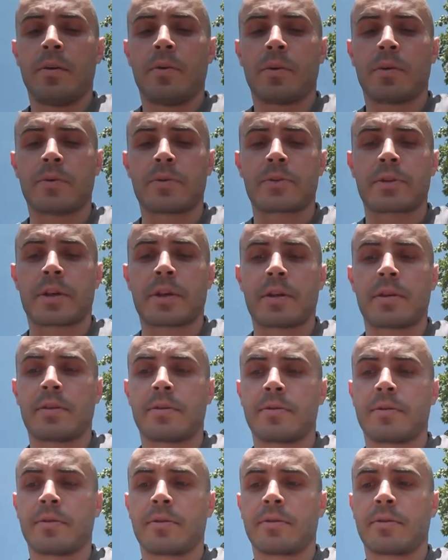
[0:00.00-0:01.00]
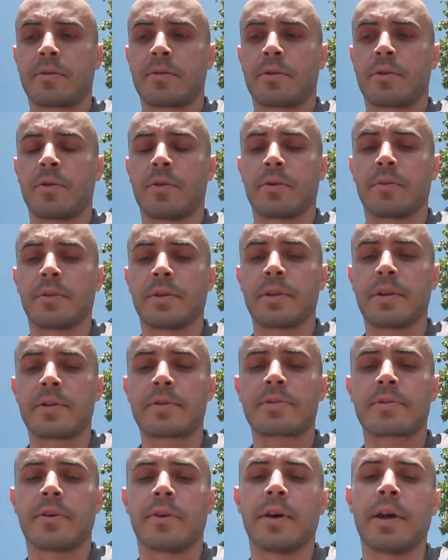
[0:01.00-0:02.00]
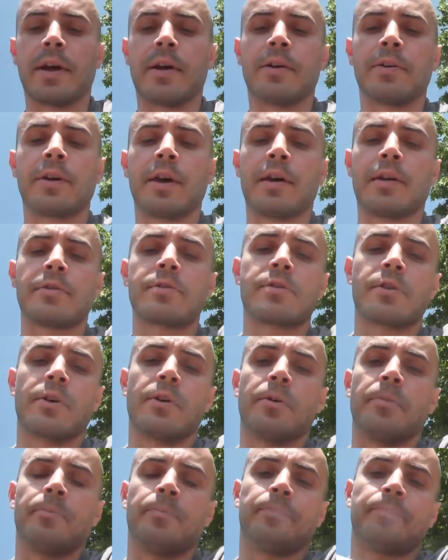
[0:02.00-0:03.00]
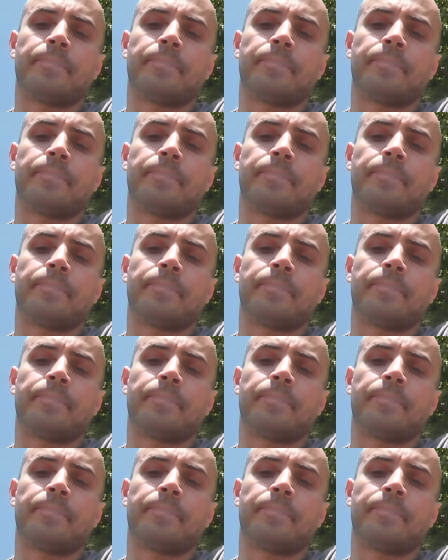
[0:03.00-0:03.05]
was I going with this? Oh yeah, okay, so